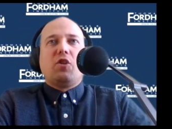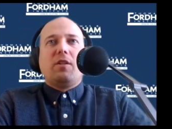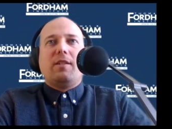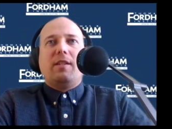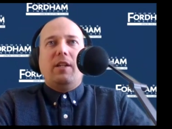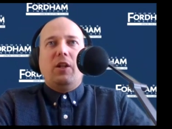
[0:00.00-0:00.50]

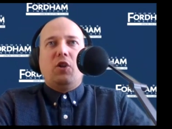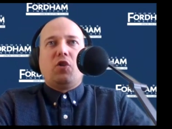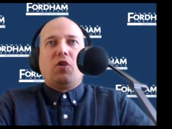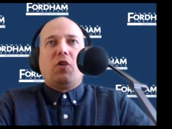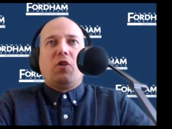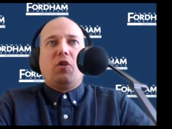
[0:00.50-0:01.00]
a
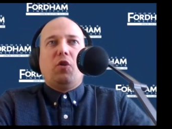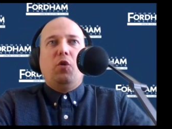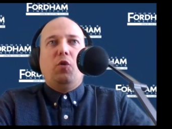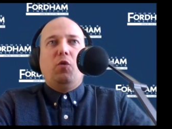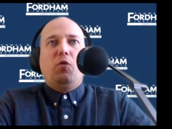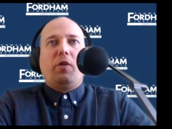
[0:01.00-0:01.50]
teacher
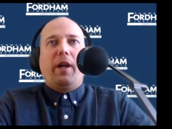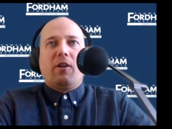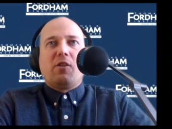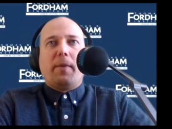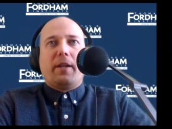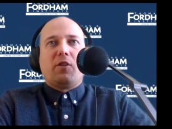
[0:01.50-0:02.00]
who
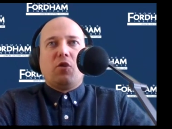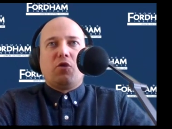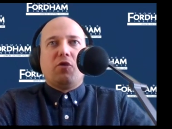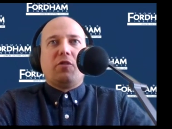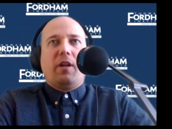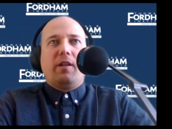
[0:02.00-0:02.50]
cares about
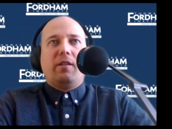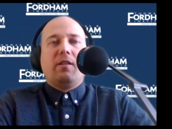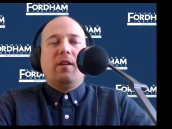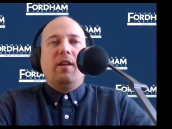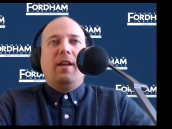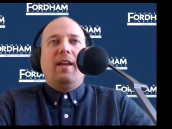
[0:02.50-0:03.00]
social studies.
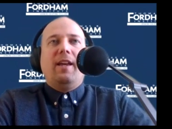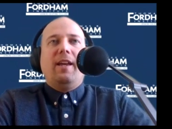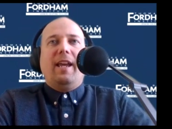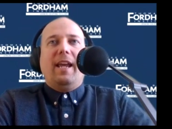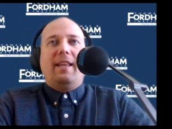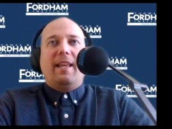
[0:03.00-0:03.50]

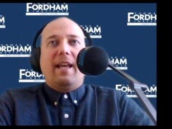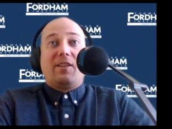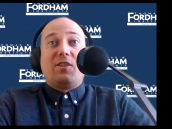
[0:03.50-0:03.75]
And that's